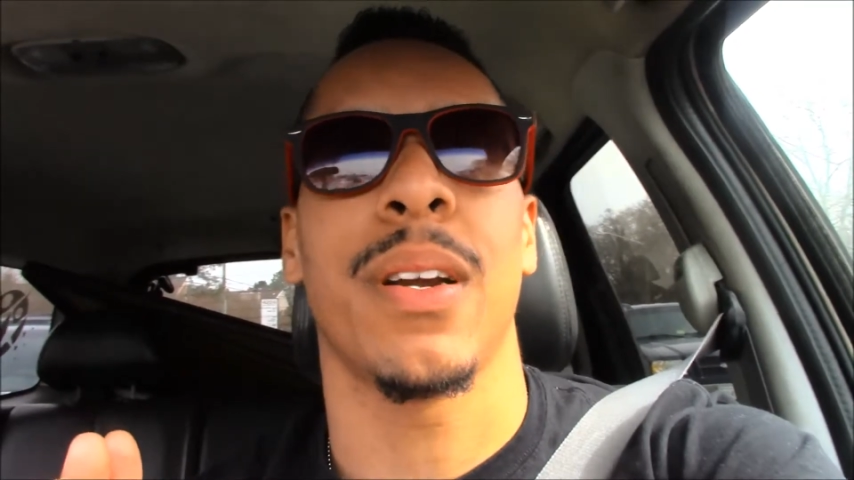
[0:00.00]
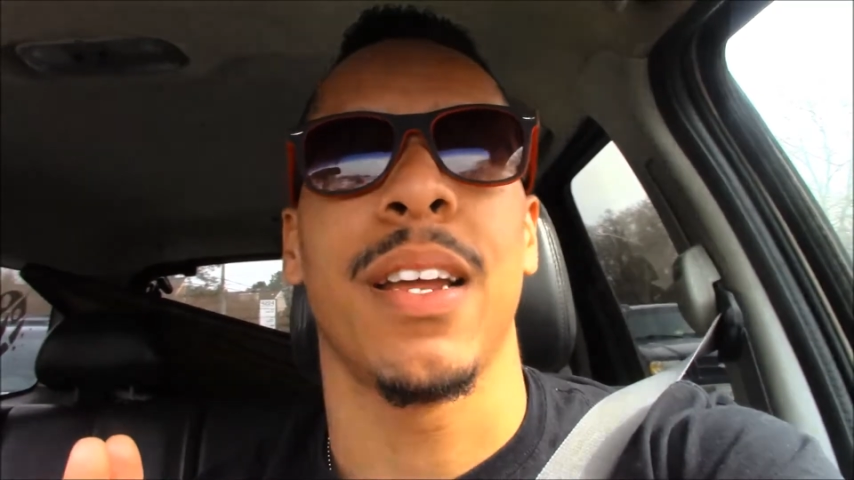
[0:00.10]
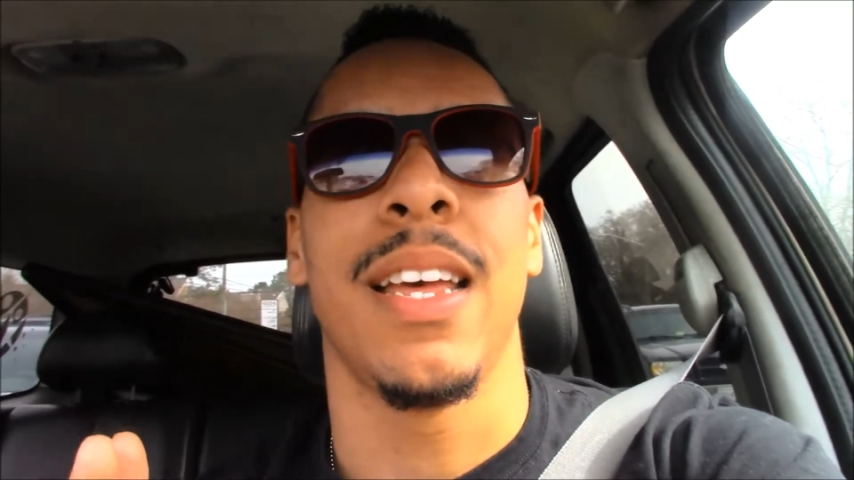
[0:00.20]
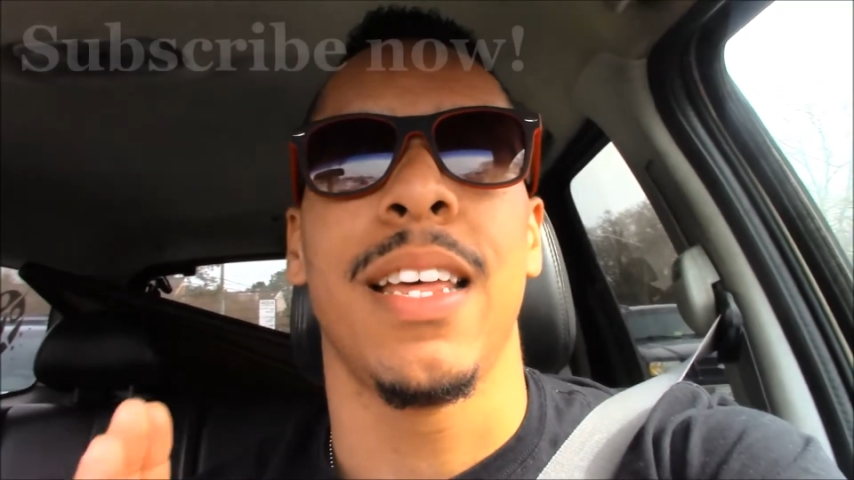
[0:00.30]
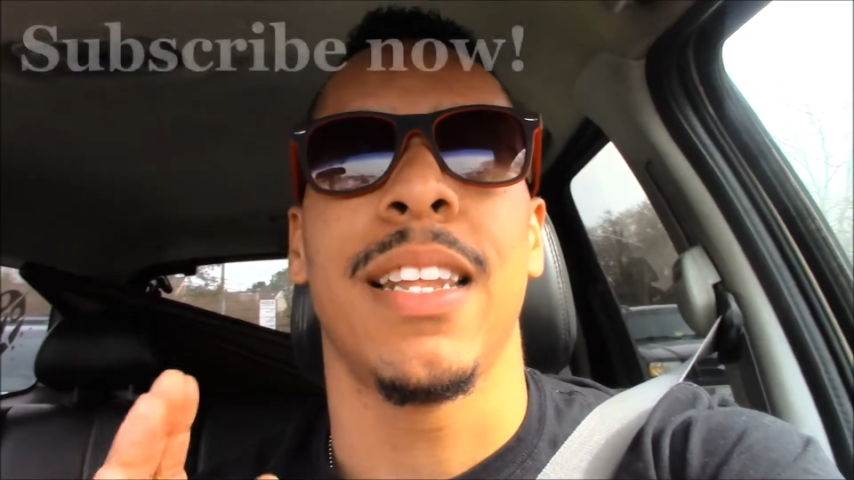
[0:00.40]

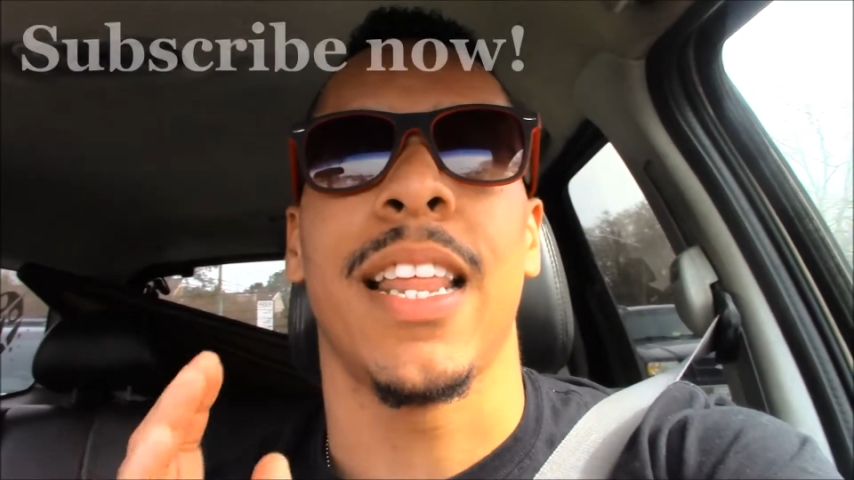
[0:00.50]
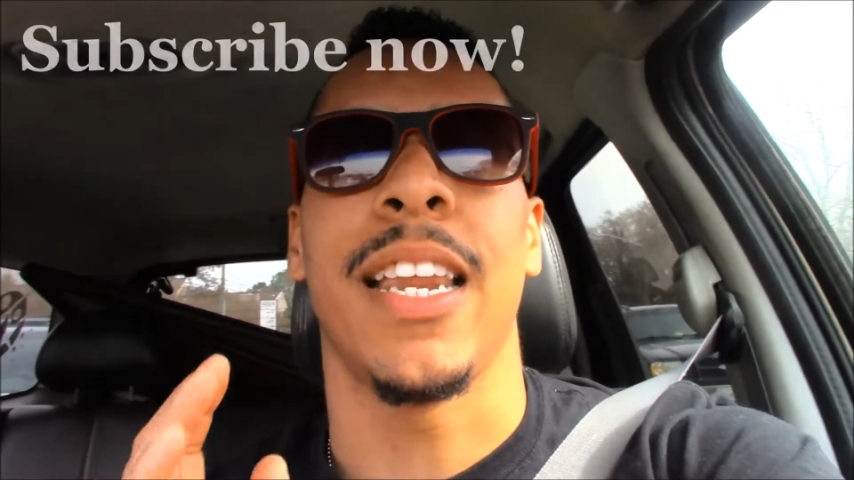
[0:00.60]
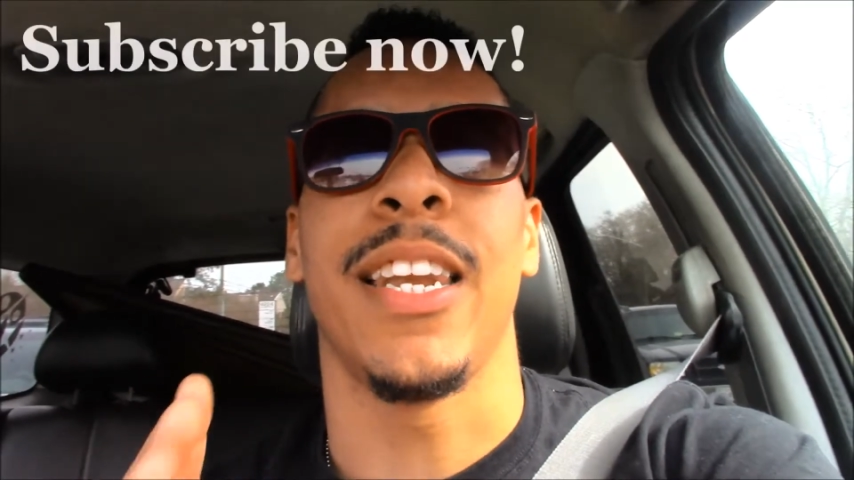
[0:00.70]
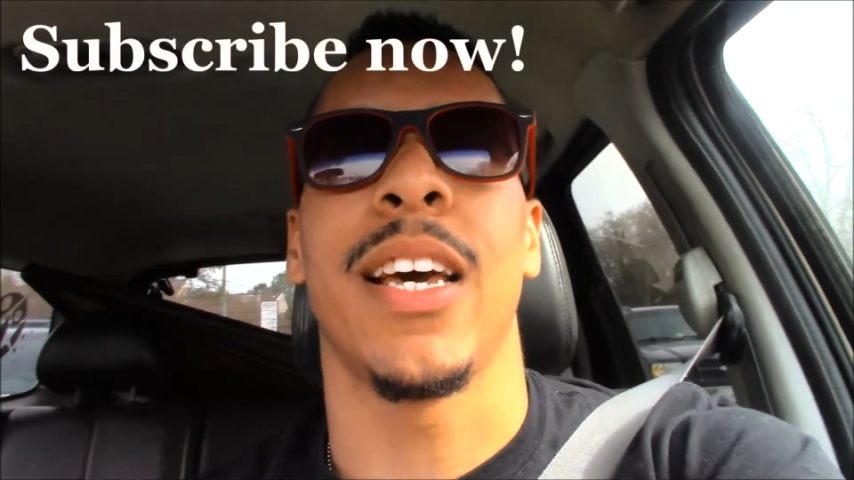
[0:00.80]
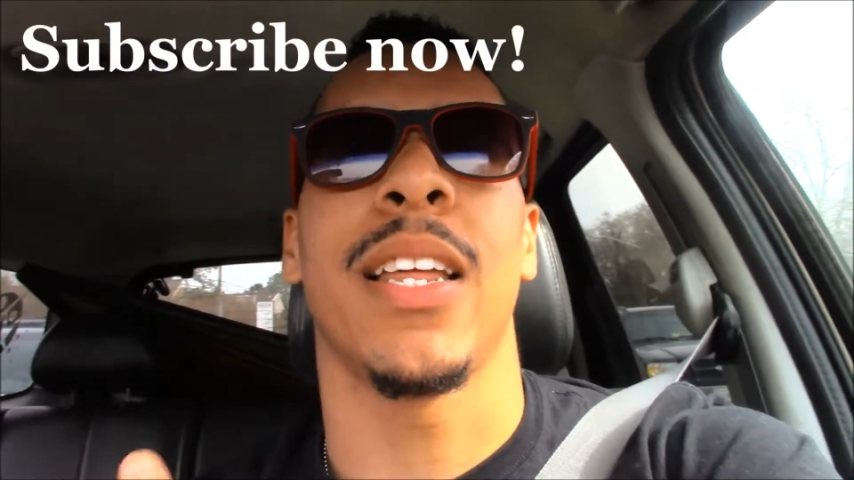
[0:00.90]
Like,
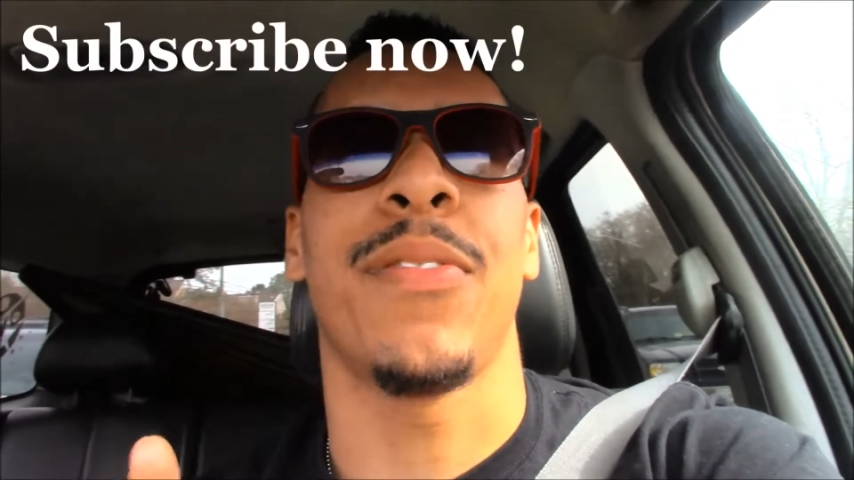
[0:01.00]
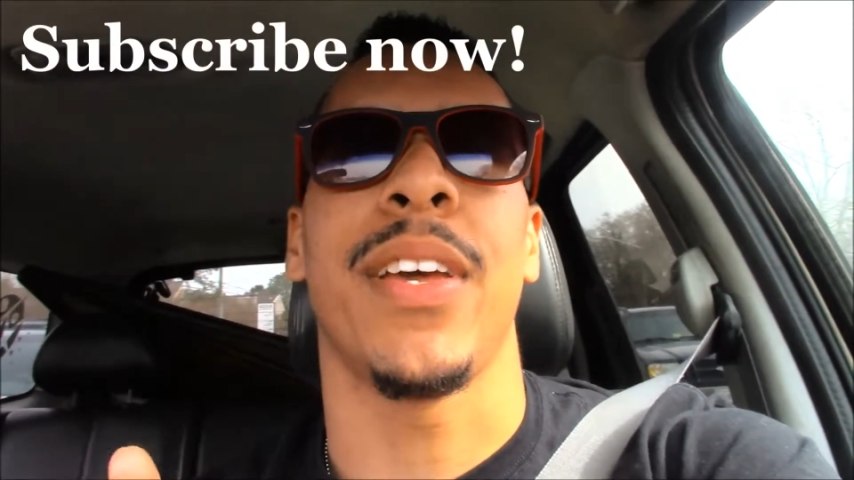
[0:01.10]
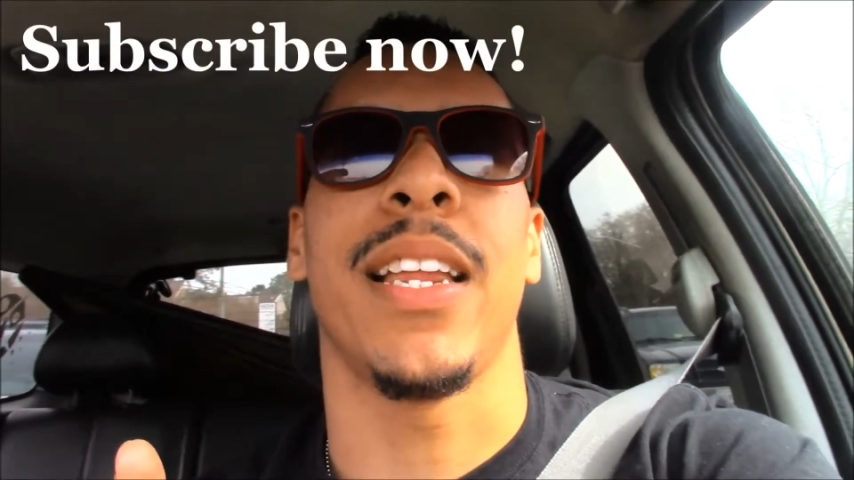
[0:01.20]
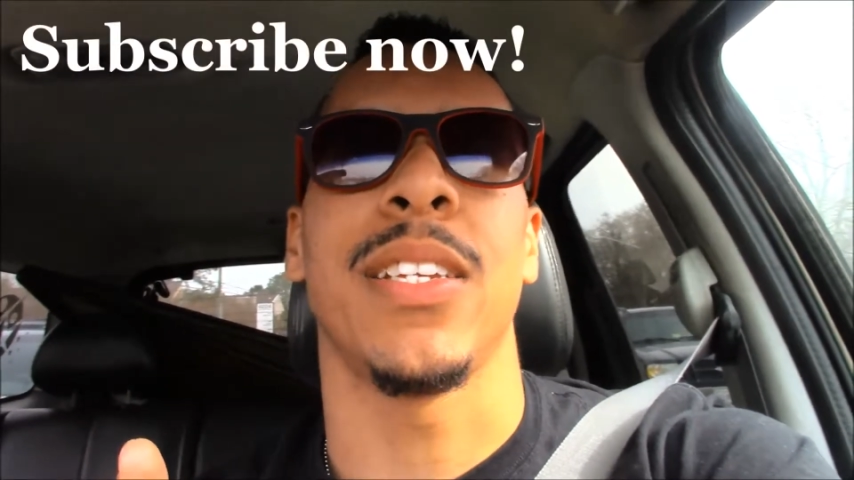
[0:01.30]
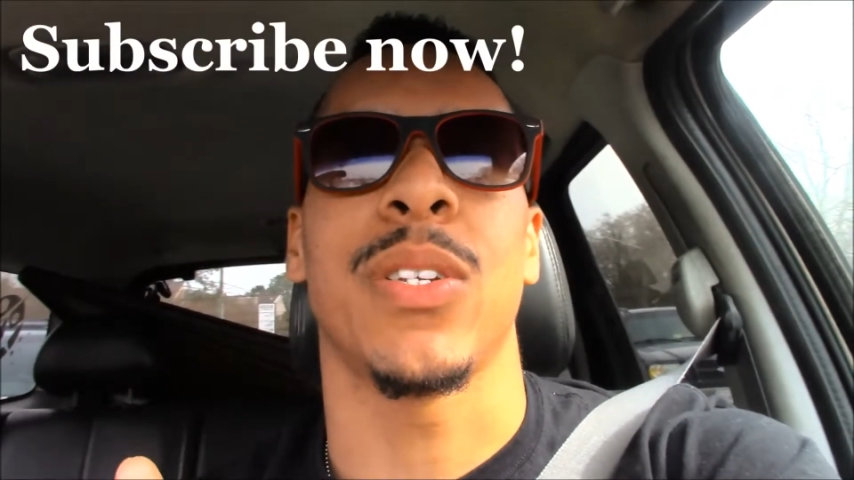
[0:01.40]
none of it
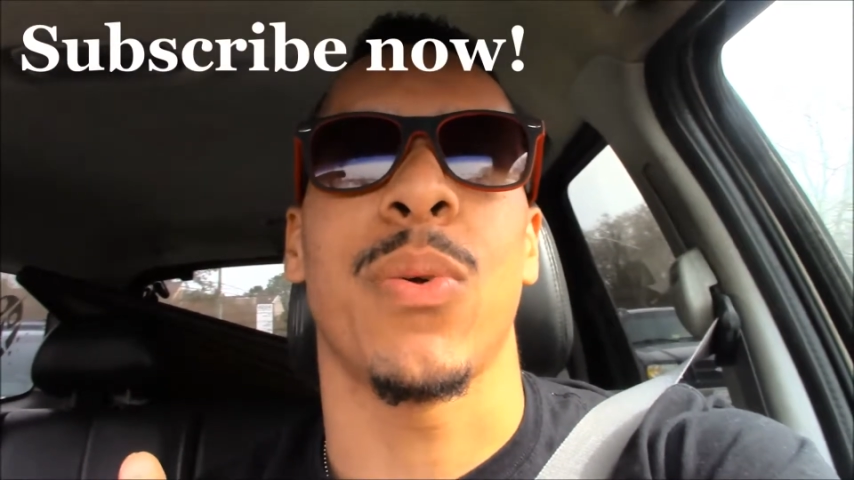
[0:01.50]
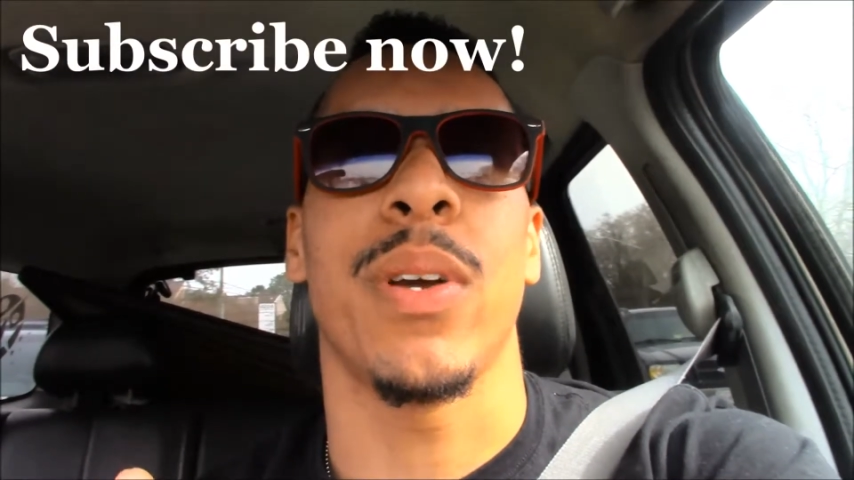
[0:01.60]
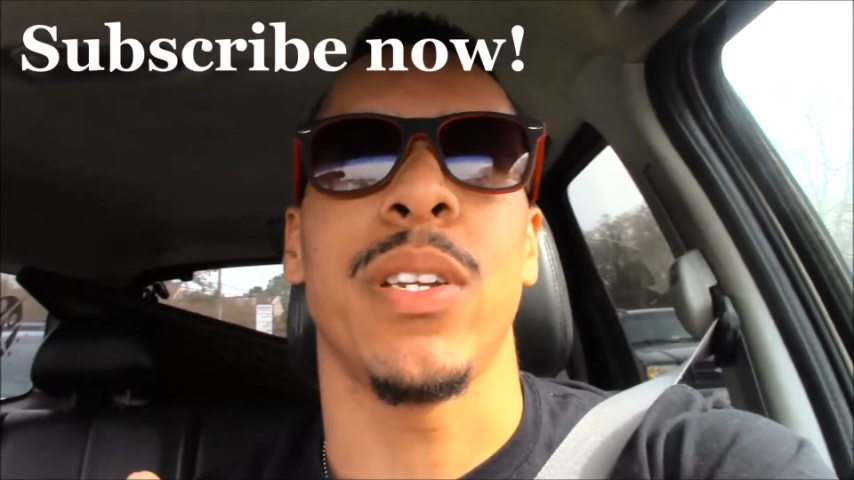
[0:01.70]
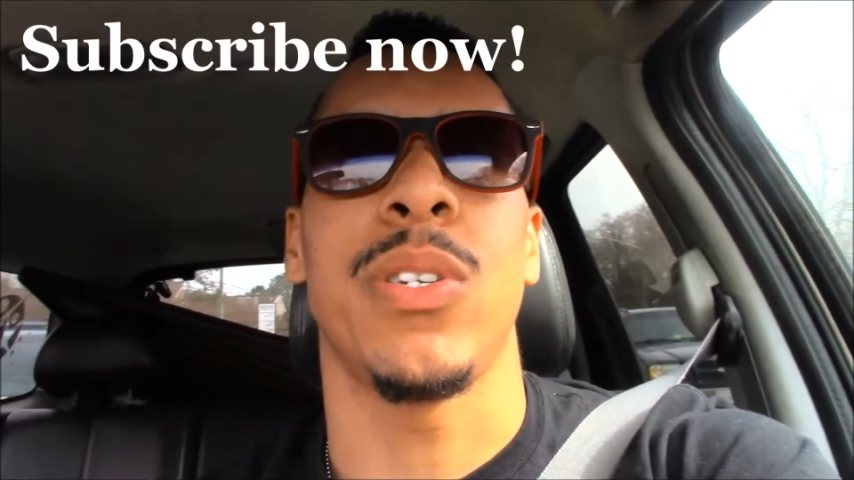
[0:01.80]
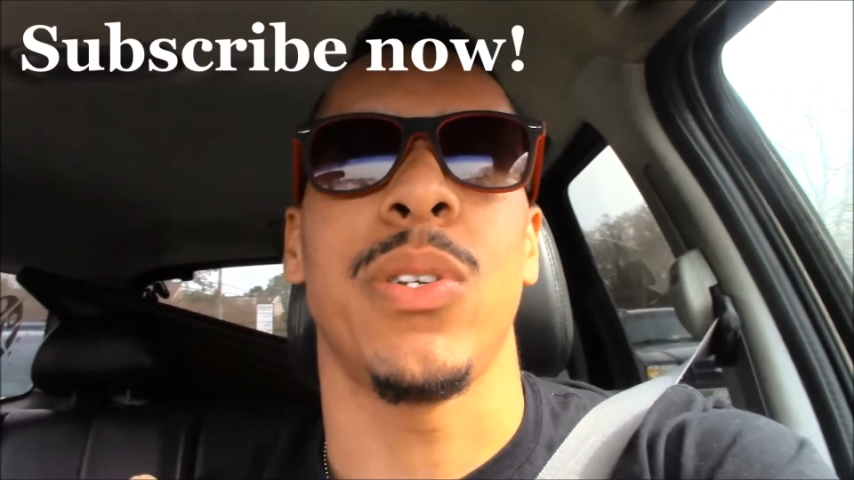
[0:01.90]
is
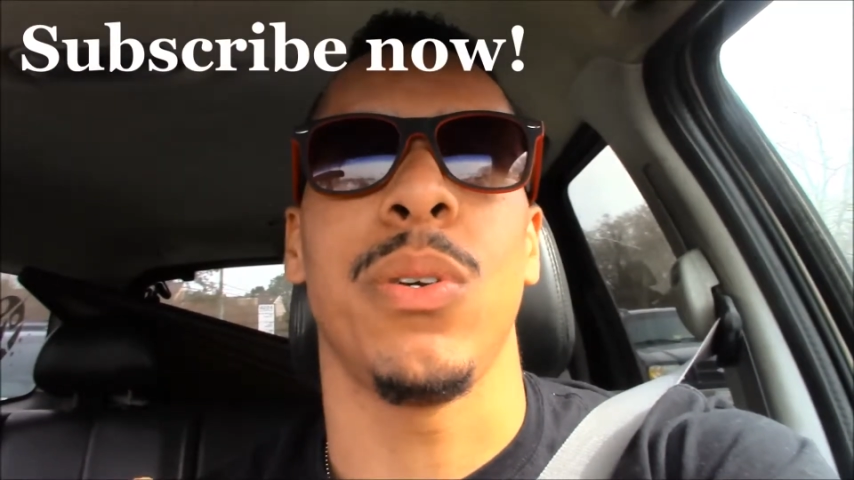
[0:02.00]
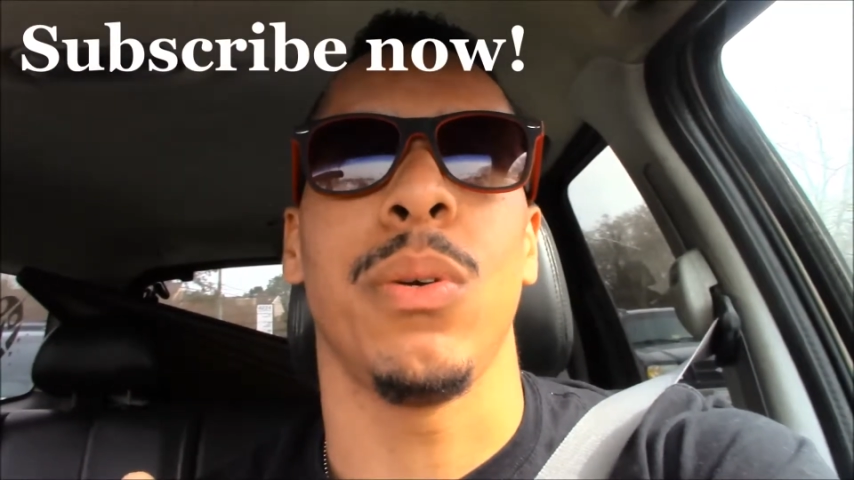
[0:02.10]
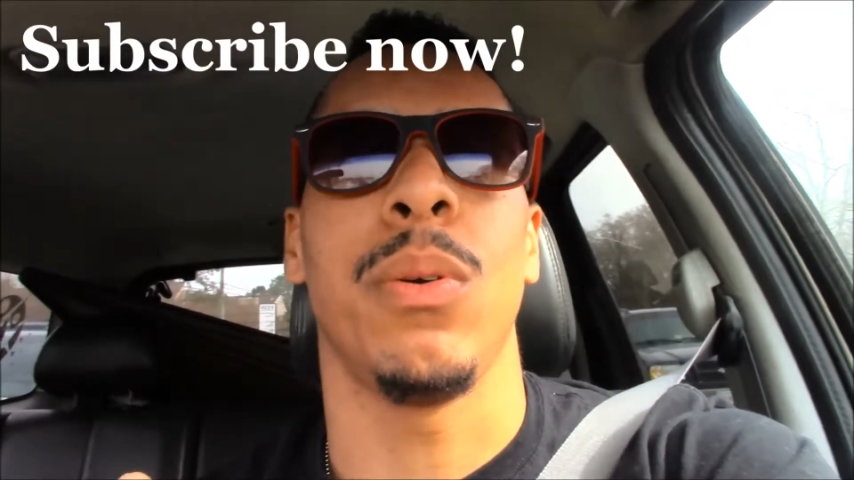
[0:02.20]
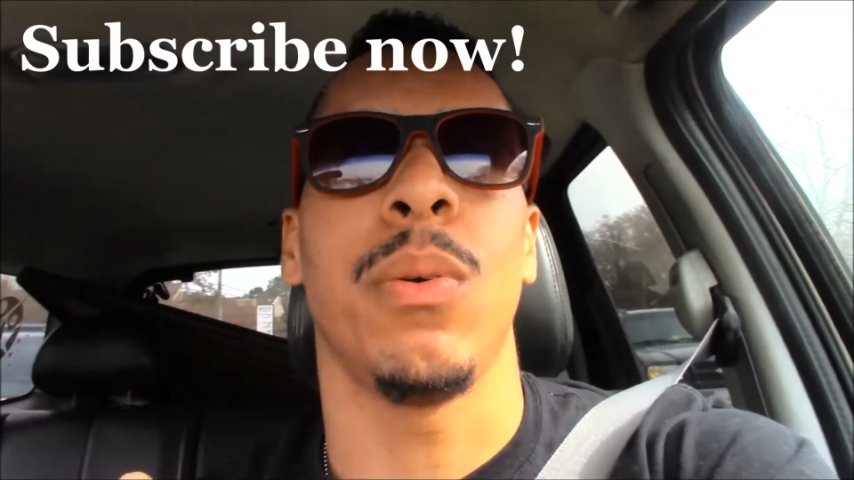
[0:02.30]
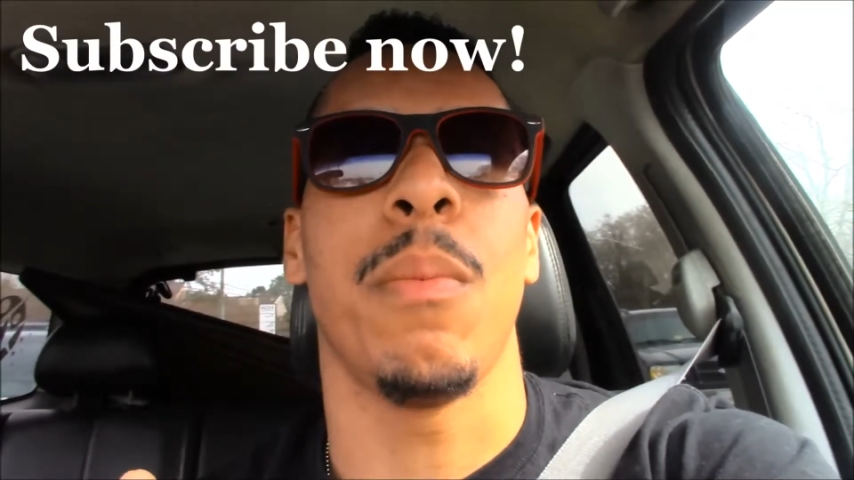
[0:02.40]
going to